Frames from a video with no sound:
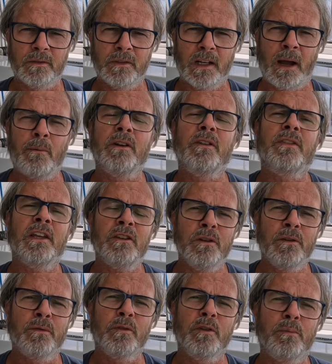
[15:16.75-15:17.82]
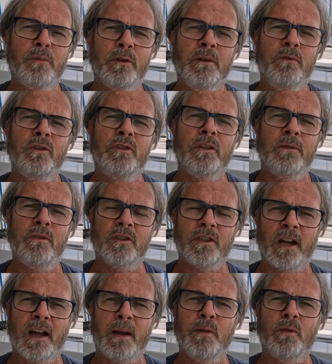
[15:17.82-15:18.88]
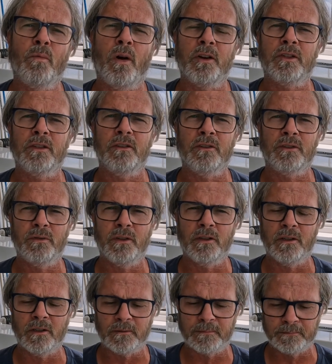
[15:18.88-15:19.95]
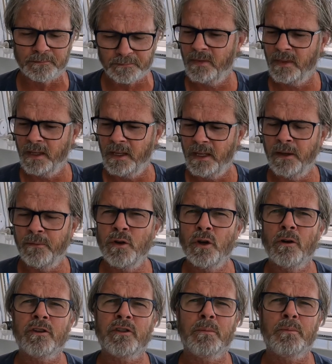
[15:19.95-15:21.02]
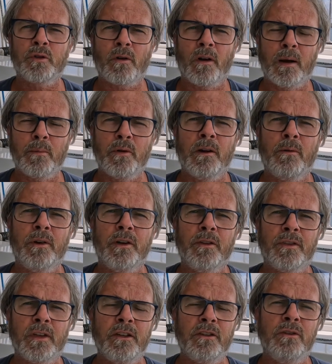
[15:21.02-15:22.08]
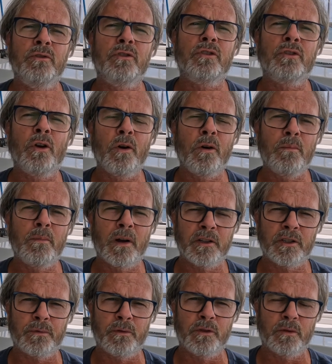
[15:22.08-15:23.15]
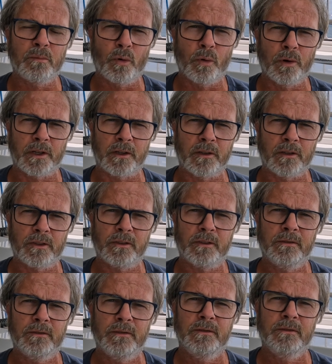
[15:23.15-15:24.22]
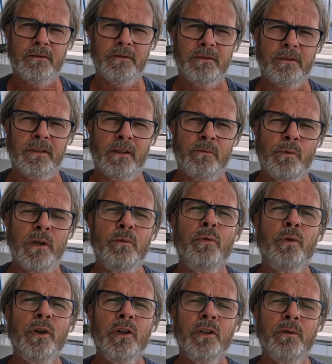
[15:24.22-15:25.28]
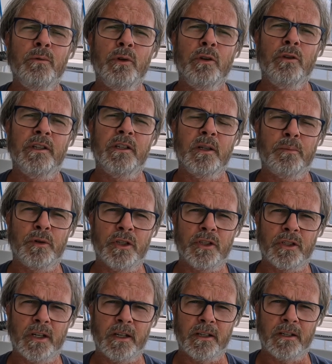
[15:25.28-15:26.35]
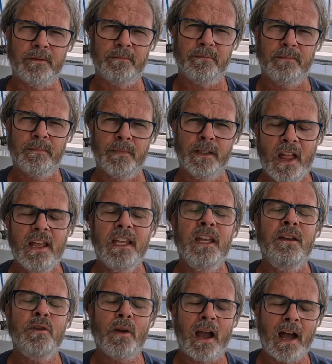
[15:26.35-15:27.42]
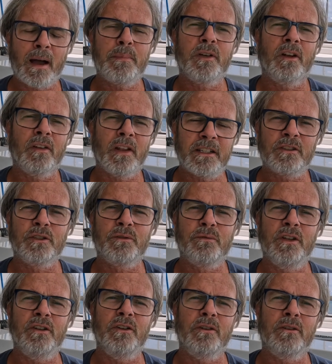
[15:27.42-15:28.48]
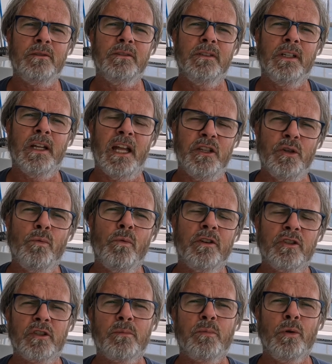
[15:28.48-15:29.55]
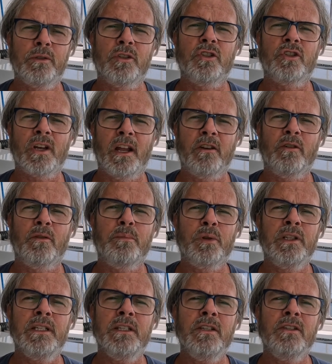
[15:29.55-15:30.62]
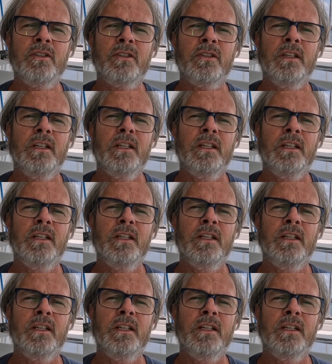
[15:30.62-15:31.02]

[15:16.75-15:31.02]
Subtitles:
I want to thank you for the privilege of your time in watching this video. If you're a subscriber, I want to thank you so much for supporting us. We really, really appreciate it. If you happen to like this video and you want to support this channel, please